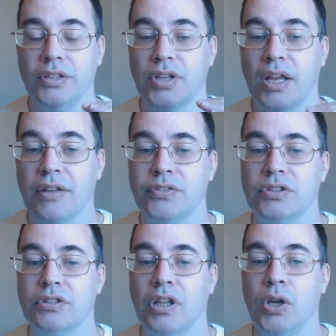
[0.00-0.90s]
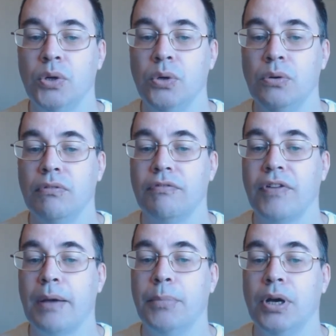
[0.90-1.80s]
This kind of slow
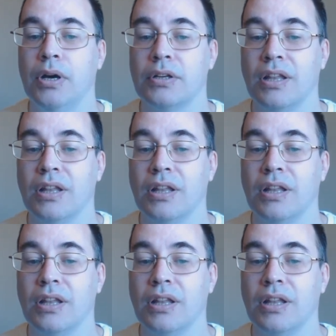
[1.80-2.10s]
fat burn